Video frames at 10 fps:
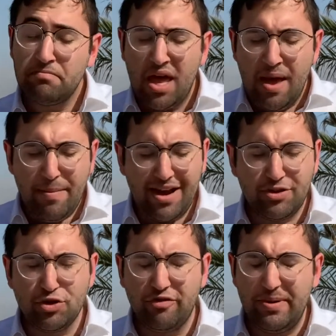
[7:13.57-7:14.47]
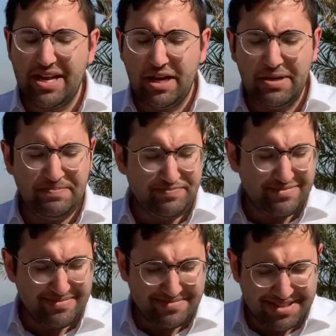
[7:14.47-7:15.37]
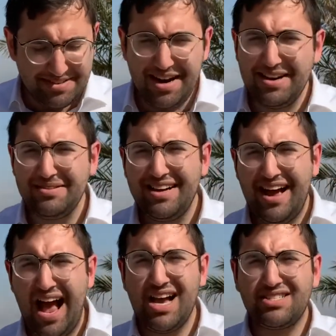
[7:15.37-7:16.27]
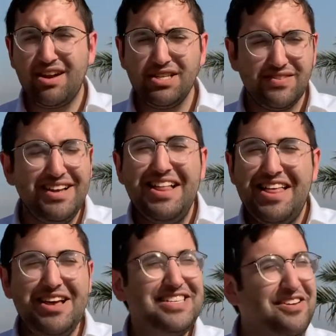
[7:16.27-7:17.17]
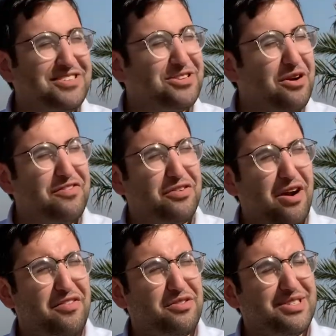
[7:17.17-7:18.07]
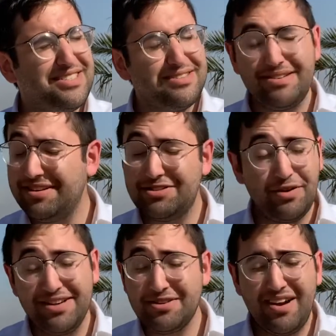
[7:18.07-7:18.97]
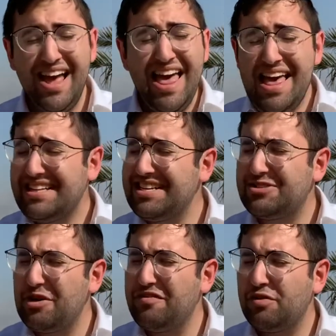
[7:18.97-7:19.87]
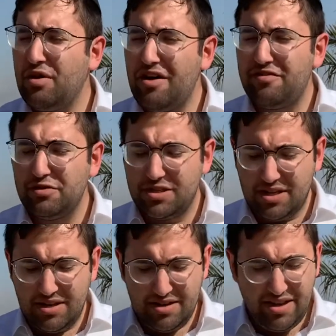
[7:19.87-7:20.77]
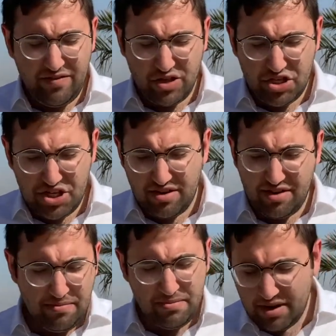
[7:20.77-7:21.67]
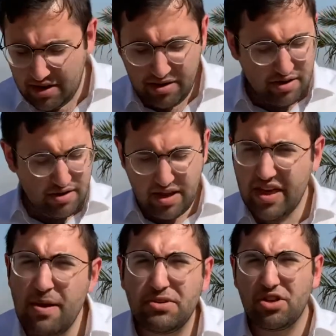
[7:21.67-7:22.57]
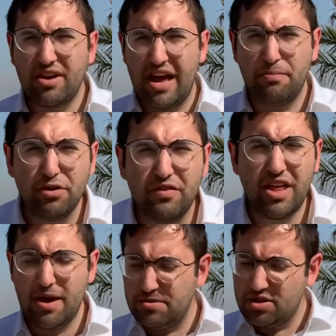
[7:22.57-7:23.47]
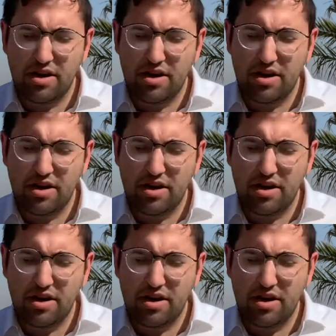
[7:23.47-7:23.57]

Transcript: Back in the shul for Mincha, right? Should I say a story of a Rav who's Say a story of a Rav who's giving a shir on the Eibishter and how beautiful Eibishter,